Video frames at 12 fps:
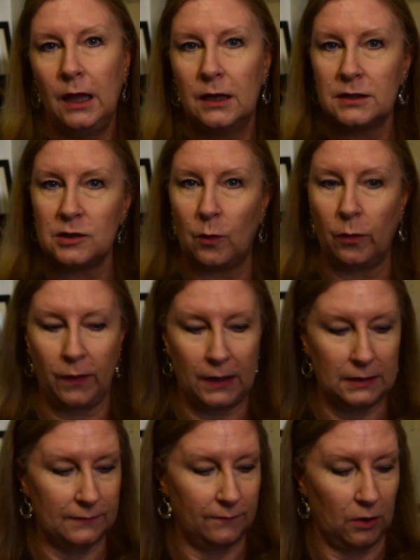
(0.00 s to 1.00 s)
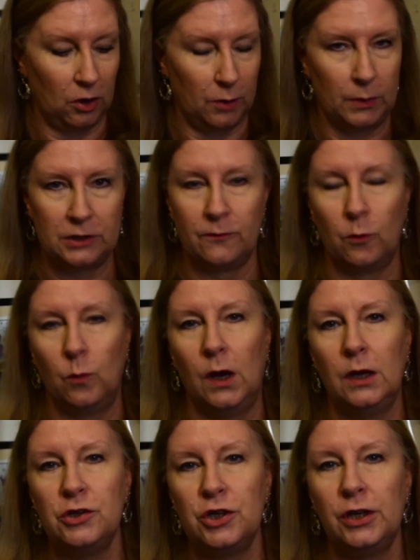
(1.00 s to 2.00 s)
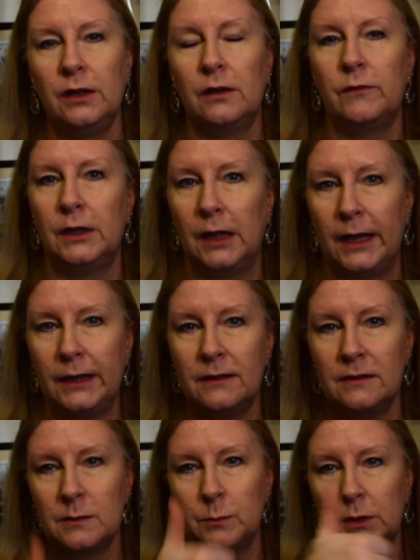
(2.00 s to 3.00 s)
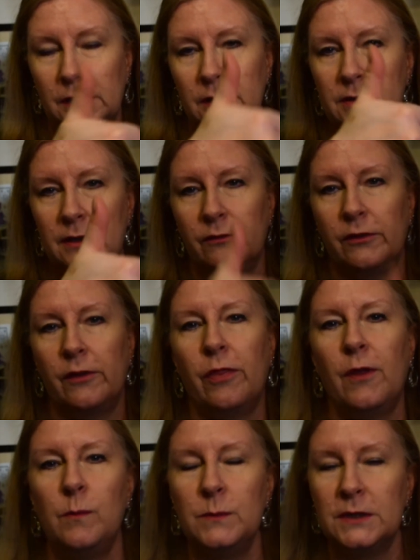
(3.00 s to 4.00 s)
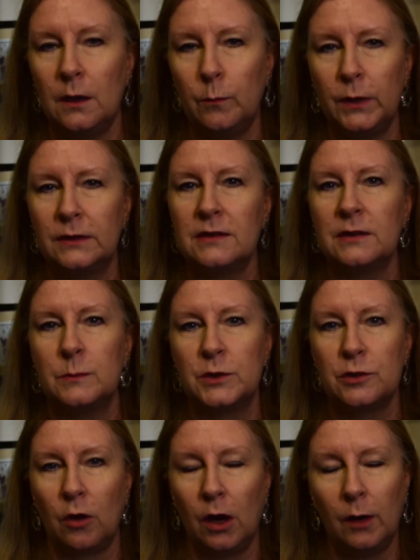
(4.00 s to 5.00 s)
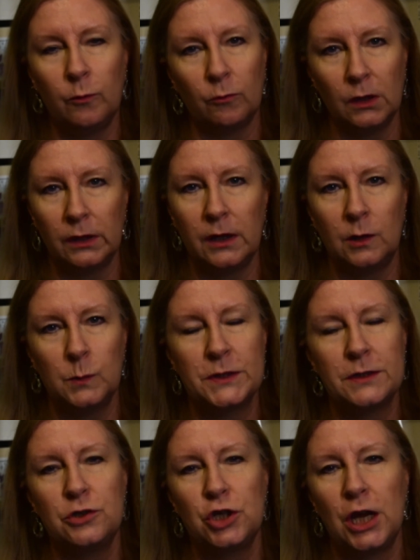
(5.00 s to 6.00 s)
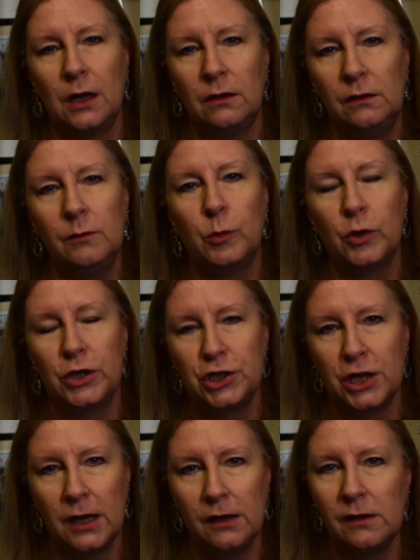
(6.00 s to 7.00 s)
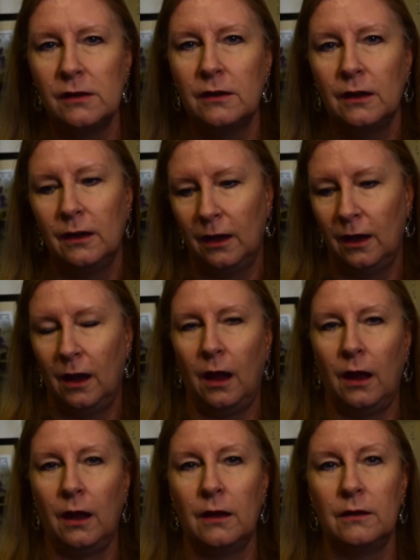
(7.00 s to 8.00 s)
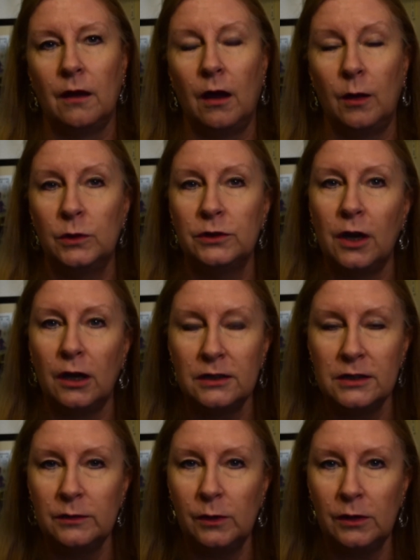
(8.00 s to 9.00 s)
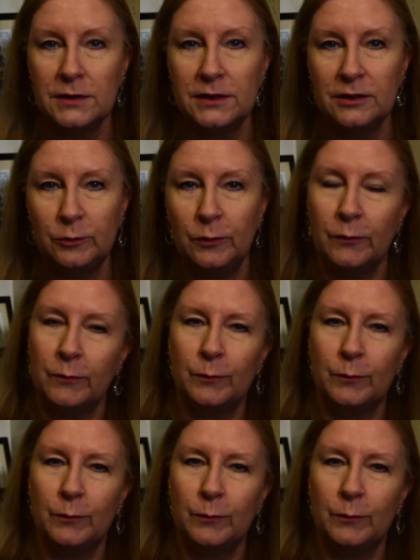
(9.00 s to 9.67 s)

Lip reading: So thanks very much for watching. If you like this, please give it a thumbs up and subscribe. It really helps the channel. Appreciate it. And I will talk to you all soon.